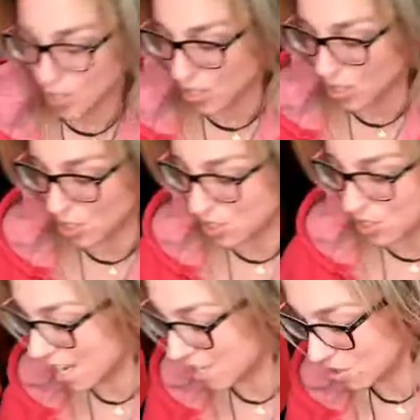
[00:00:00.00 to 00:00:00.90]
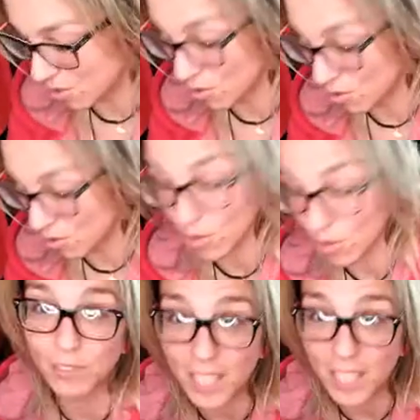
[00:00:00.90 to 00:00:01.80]
so you can get your free
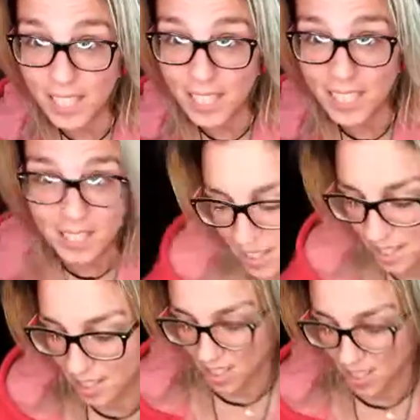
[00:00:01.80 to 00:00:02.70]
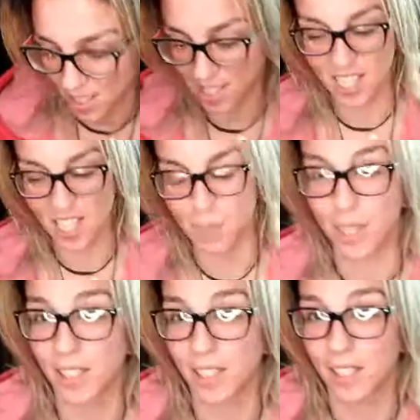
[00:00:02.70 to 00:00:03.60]
readings, because it ended up
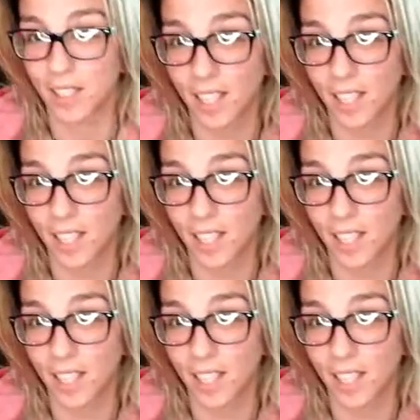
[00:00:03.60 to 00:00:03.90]
being like pretty